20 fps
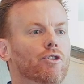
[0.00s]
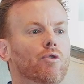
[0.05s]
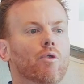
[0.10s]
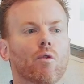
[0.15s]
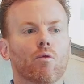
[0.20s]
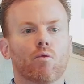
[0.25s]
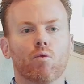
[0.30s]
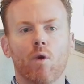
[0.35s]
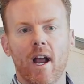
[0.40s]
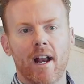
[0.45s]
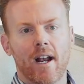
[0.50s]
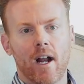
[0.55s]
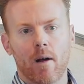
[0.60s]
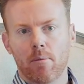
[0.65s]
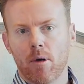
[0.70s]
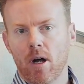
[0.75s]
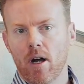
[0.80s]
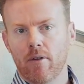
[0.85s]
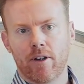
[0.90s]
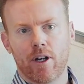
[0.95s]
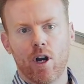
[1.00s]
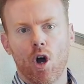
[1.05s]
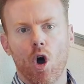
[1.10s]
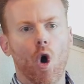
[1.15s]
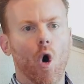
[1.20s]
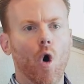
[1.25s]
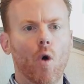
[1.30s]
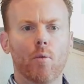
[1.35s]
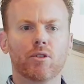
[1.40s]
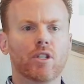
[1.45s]
do a write-up of and
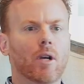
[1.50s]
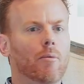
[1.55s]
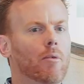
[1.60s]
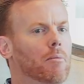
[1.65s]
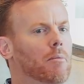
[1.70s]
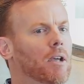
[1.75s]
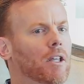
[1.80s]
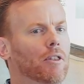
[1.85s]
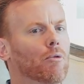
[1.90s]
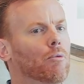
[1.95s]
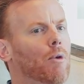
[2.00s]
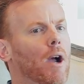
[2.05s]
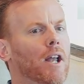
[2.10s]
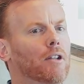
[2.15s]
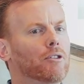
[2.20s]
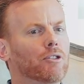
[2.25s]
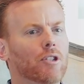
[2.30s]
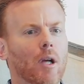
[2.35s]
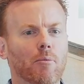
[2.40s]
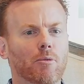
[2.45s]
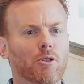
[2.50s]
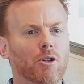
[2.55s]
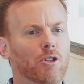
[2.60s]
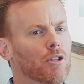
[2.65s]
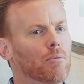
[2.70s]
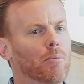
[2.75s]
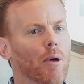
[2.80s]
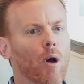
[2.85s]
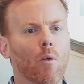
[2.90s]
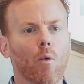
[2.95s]
hope someone made the right assumptions
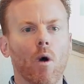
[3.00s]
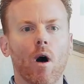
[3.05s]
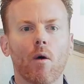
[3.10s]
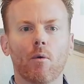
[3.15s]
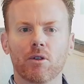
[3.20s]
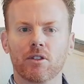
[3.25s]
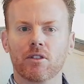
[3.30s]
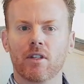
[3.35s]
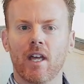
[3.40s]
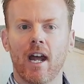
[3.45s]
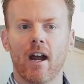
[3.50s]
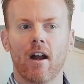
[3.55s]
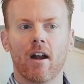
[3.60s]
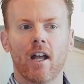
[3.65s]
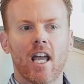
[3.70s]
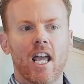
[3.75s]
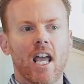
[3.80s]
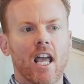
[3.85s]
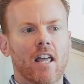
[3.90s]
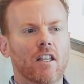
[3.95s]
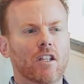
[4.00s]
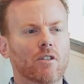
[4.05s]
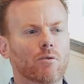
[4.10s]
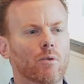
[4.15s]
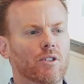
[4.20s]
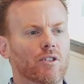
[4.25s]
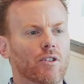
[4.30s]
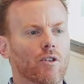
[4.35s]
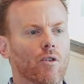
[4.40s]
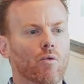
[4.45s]
about what was there. This
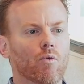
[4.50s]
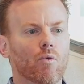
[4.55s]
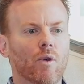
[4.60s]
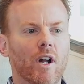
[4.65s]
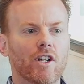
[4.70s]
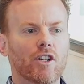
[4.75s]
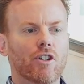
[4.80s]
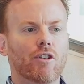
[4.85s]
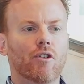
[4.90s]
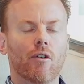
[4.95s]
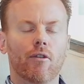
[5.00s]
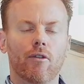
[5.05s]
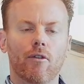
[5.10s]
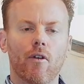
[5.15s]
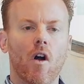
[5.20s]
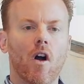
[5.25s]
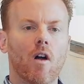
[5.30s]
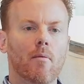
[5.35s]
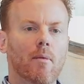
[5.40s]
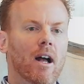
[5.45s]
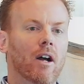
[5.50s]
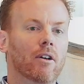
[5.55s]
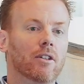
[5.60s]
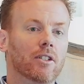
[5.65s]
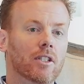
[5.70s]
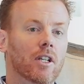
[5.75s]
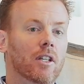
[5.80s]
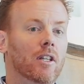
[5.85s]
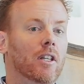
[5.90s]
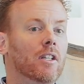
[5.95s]
was an original farmhouse
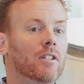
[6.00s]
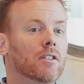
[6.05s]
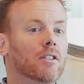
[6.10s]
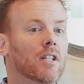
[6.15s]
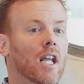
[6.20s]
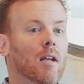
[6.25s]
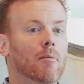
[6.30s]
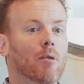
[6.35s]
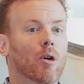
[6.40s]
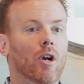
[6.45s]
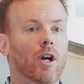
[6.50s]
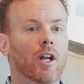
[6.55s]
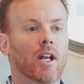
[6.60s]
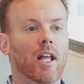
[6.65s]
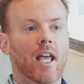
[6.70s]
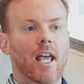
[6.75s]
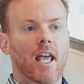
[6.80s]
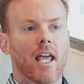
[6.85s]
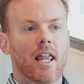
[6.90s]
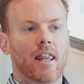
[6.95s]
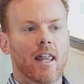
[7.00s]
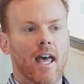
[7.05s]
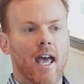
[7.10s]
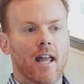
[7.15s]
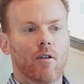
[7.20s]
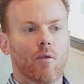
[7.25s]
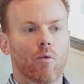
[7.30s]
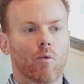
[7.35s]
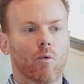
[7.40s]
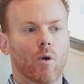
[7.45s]
to this neighborhood that